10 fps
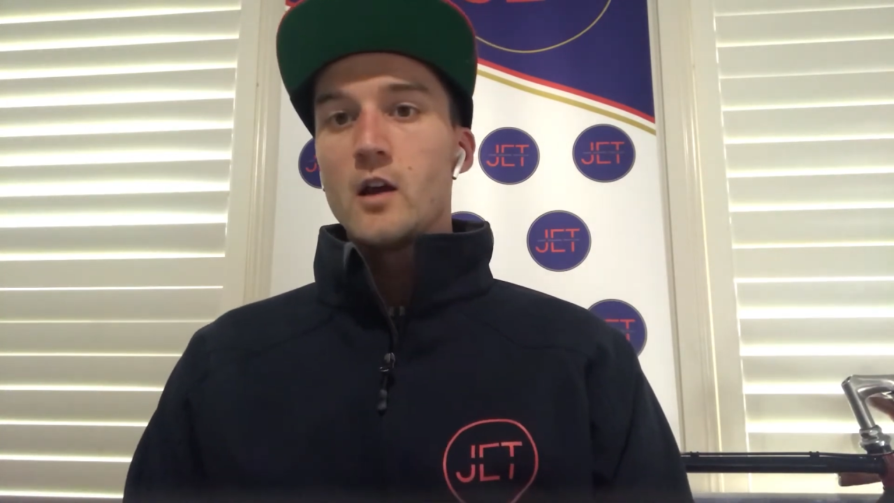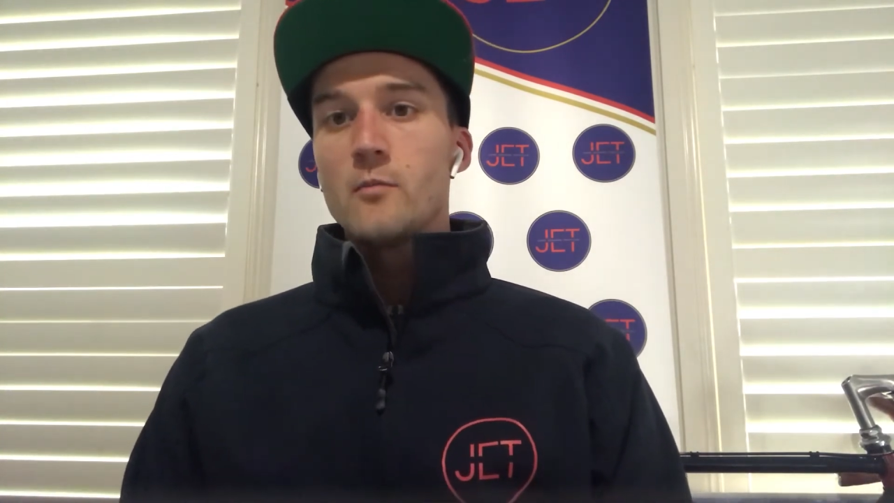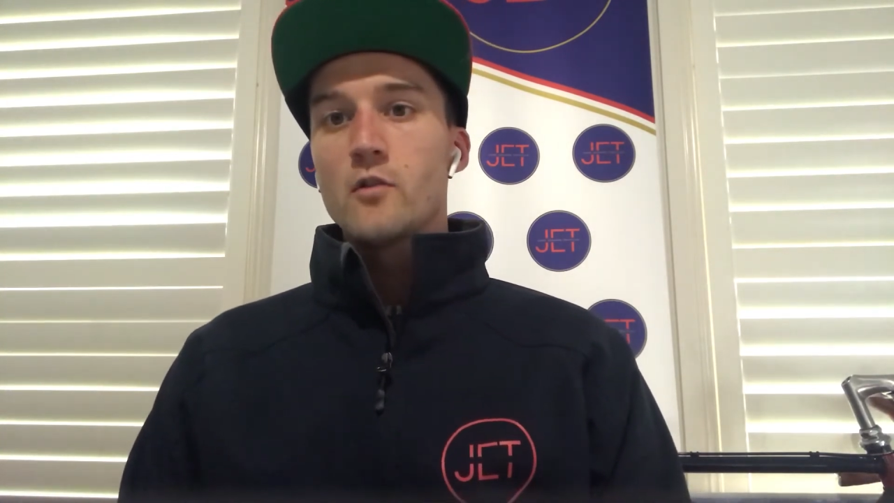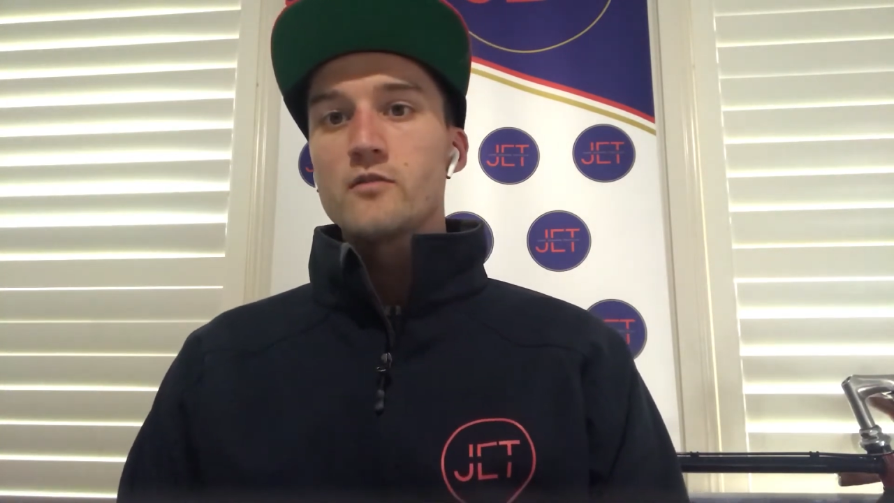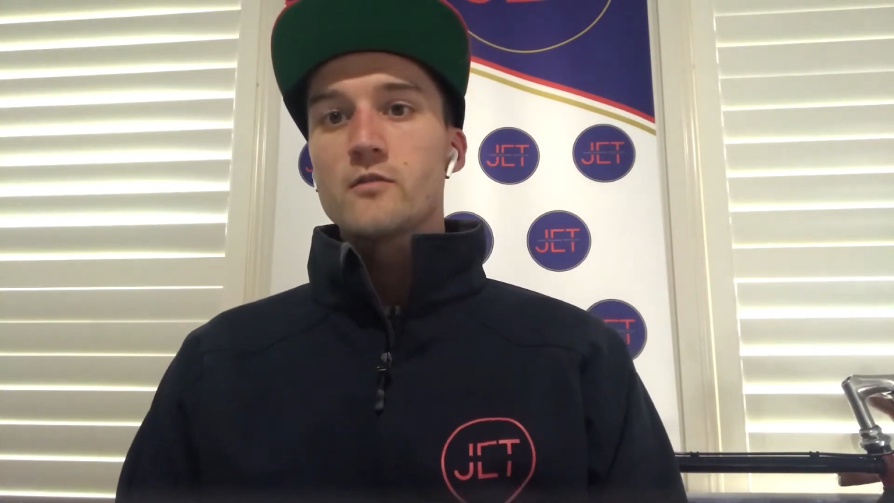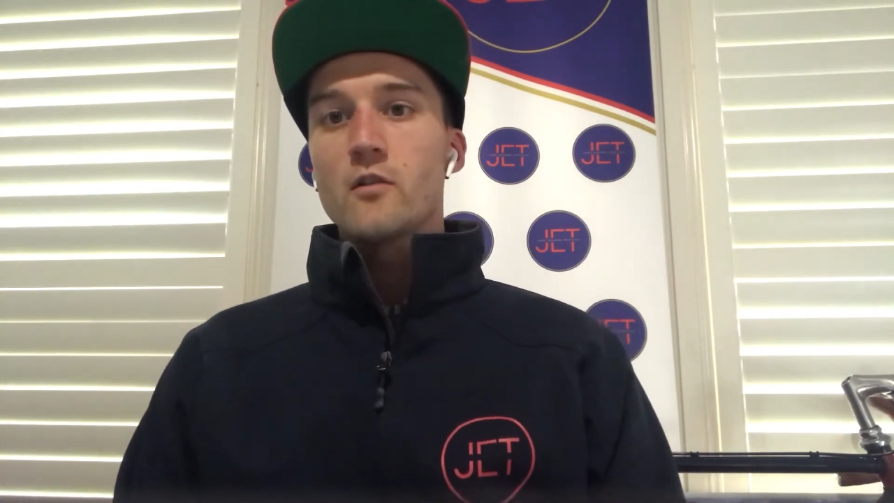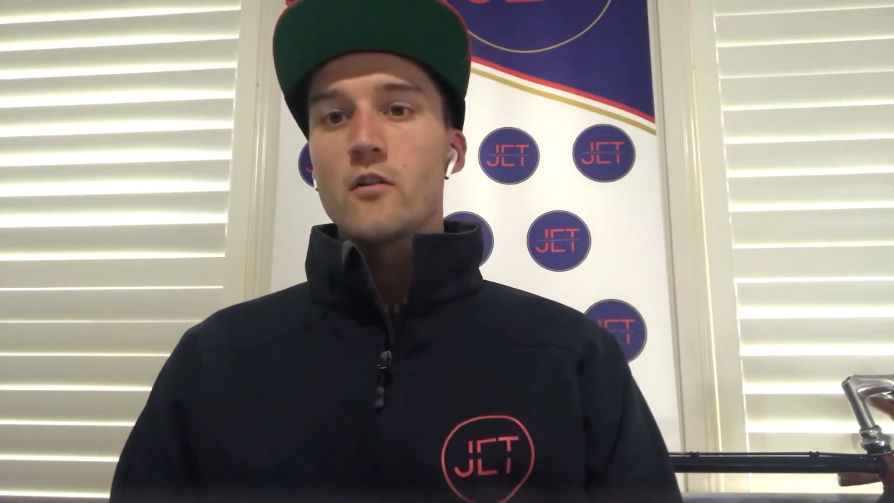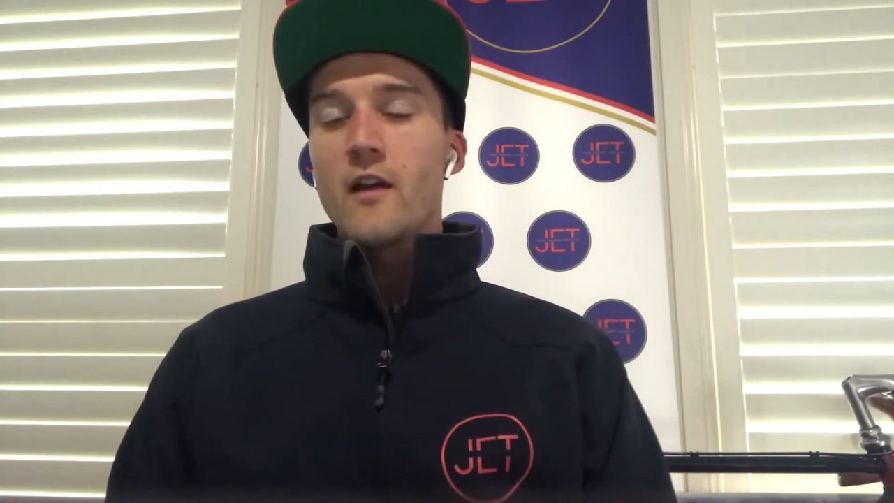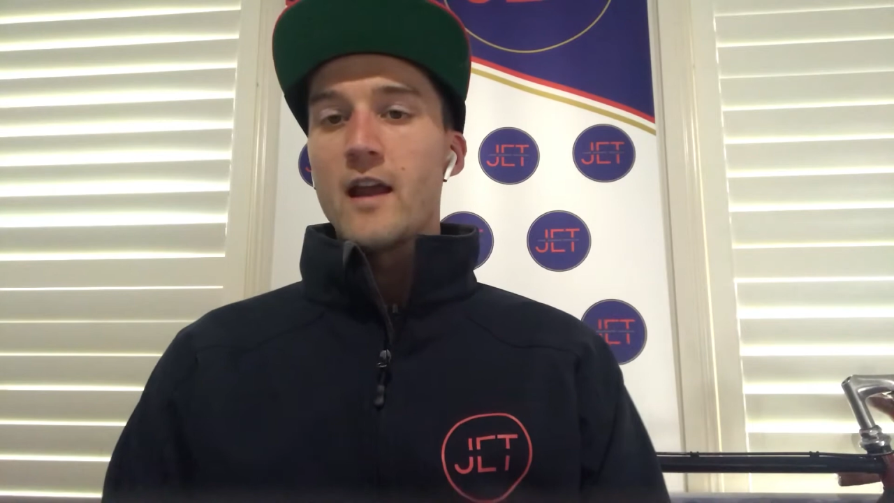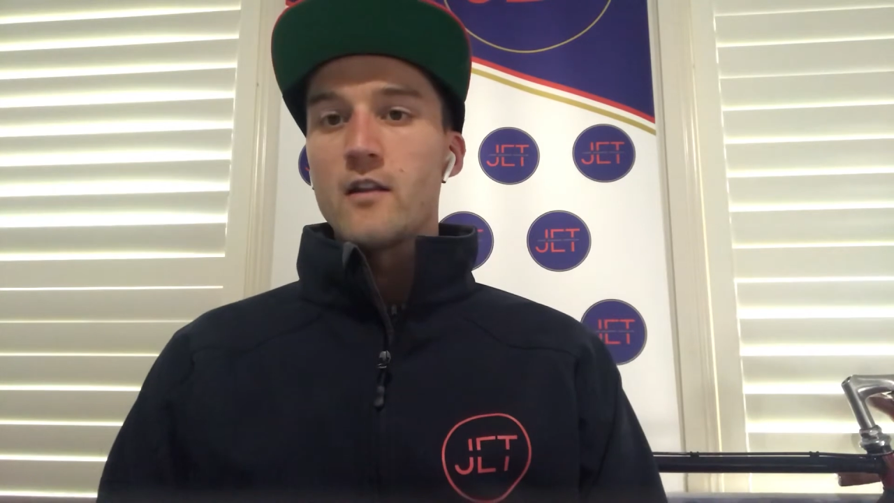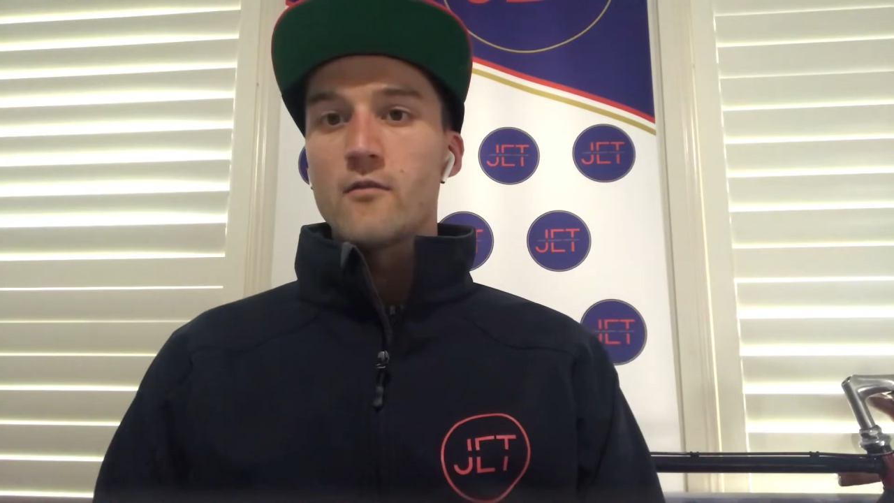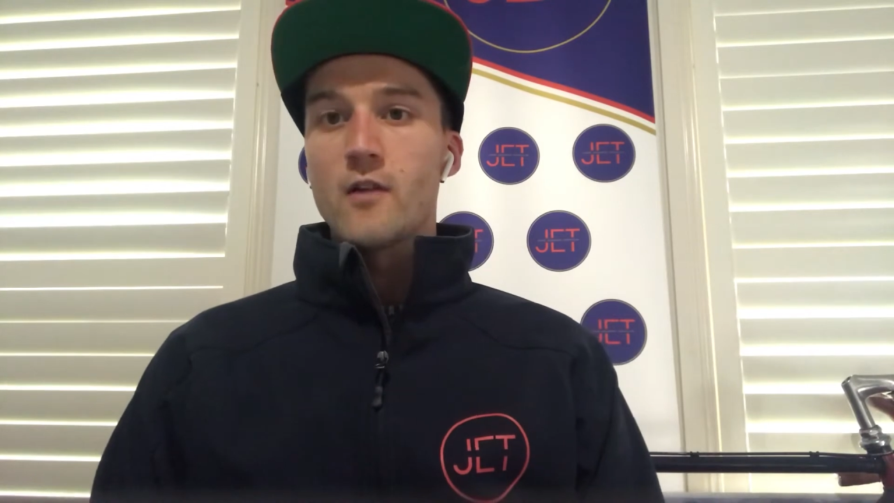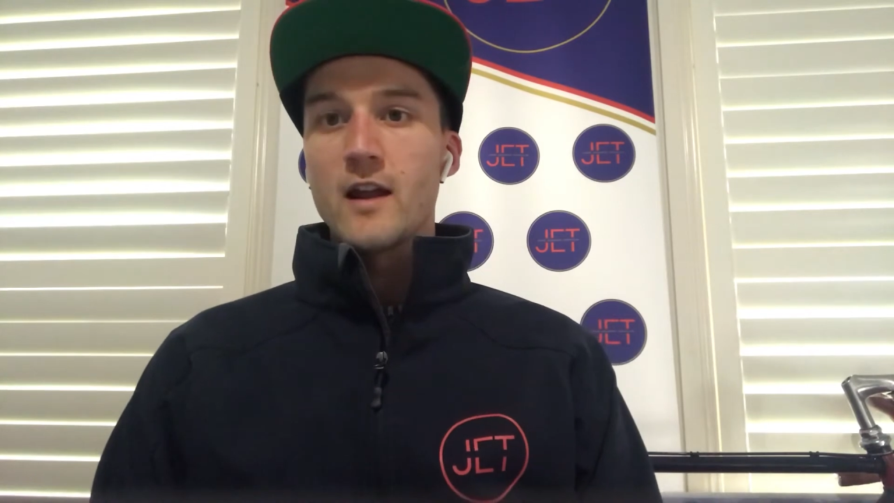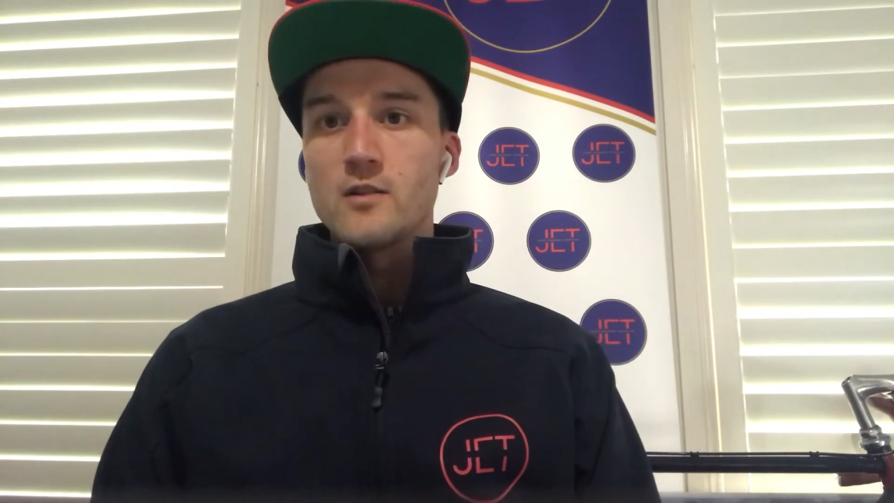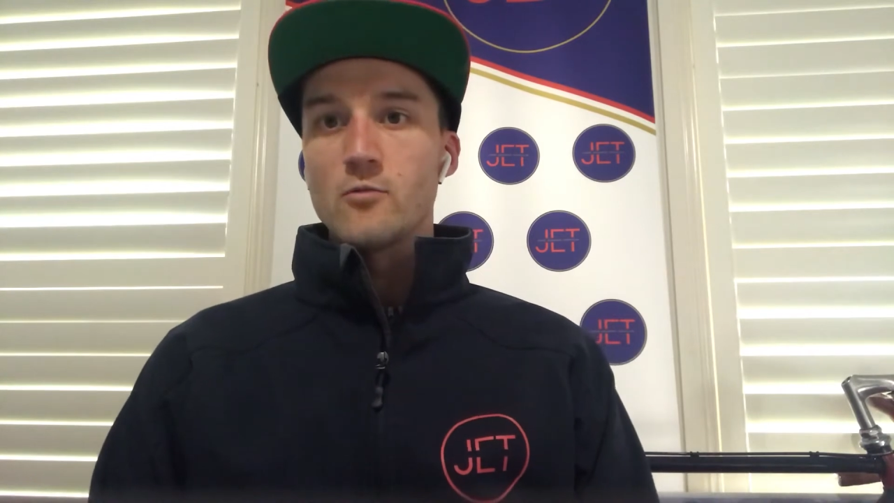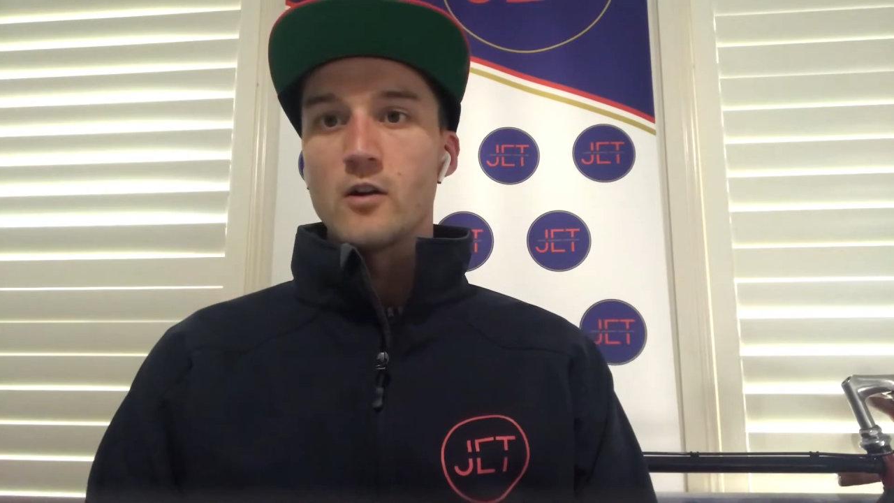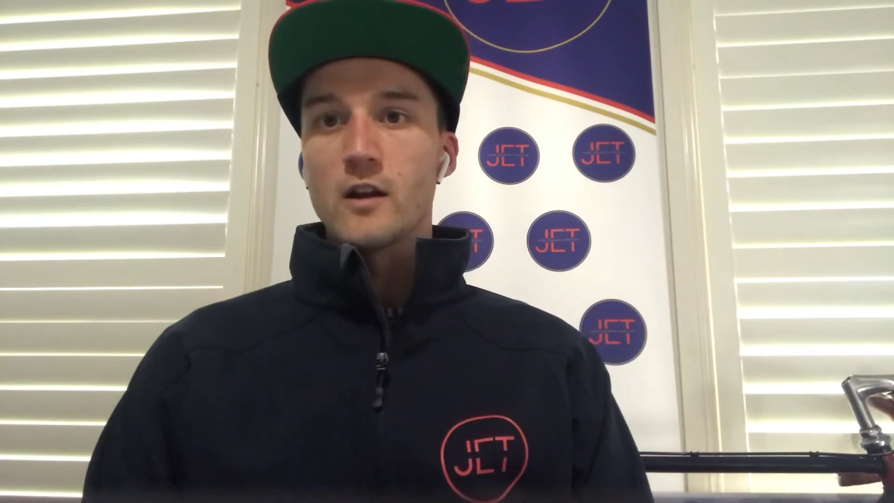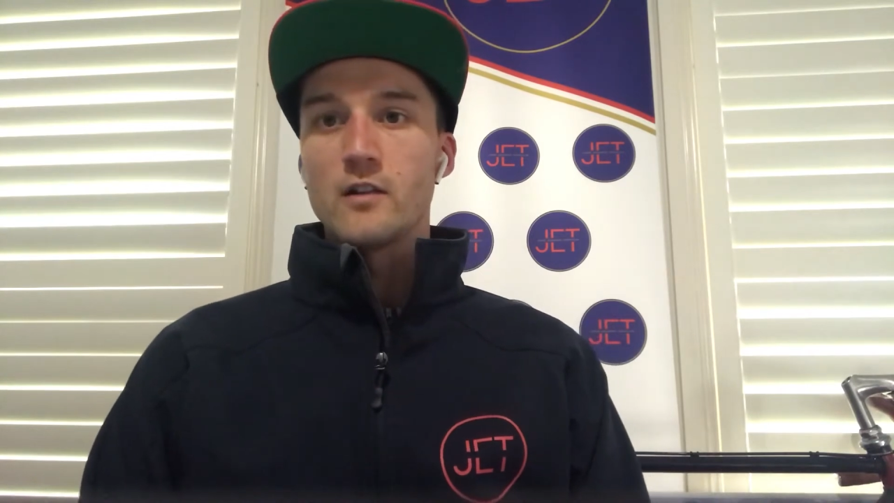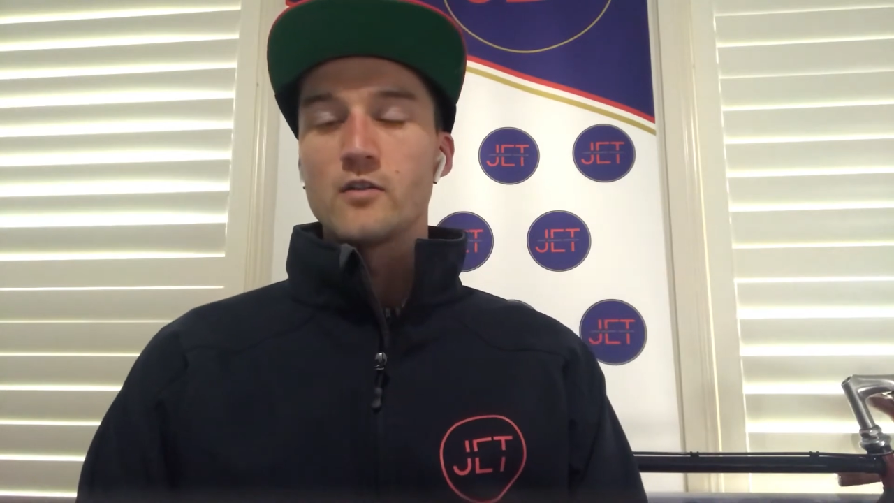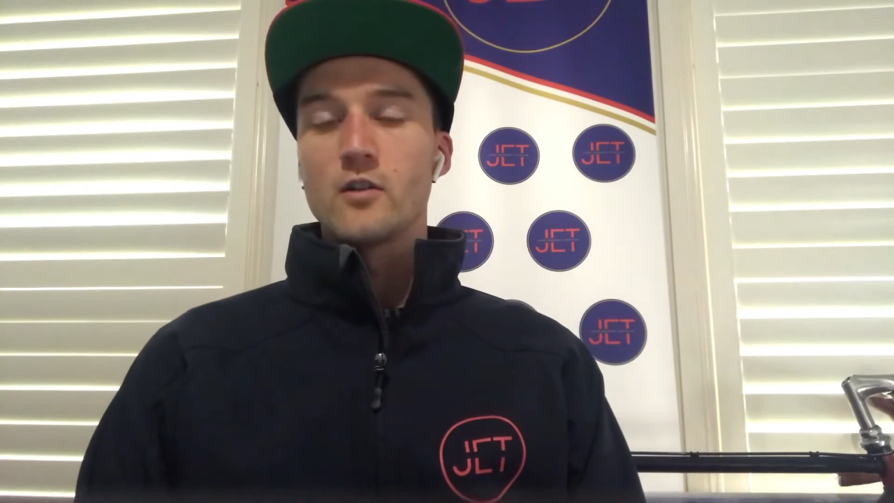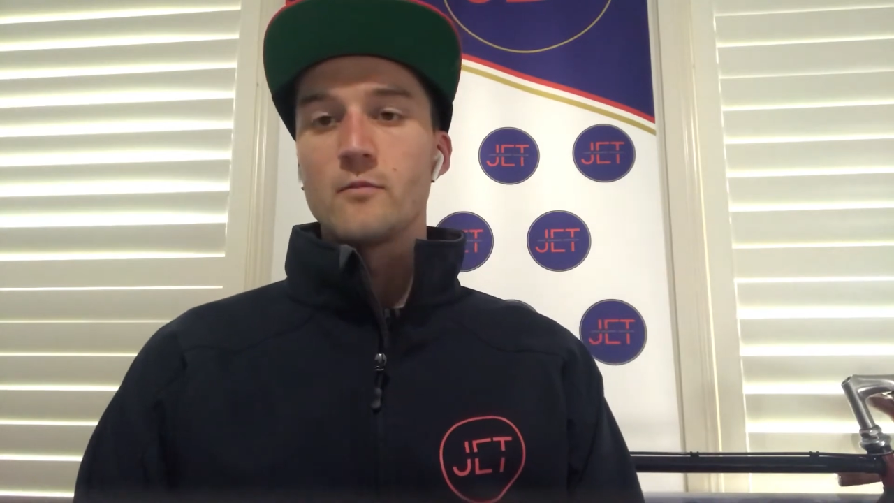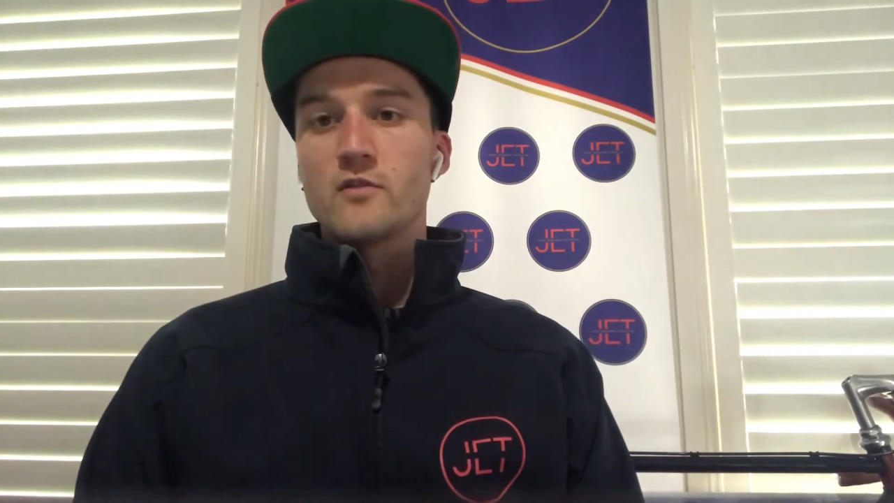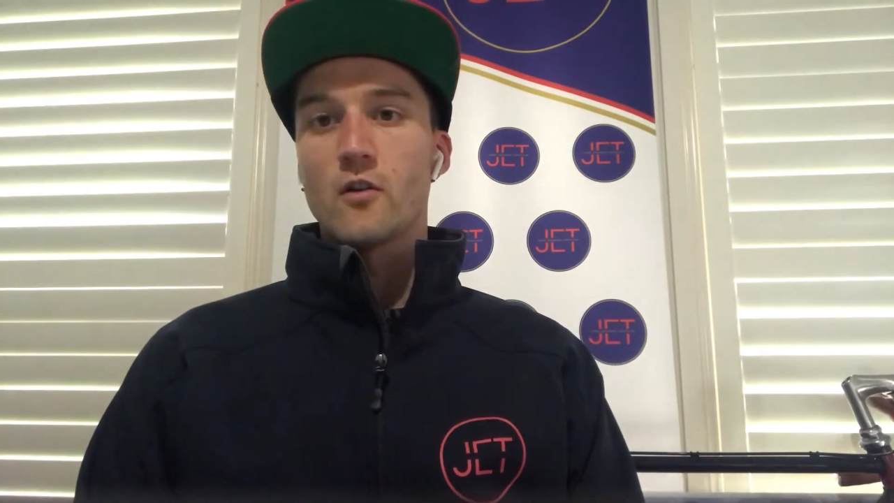but also a lot of end of range work in terms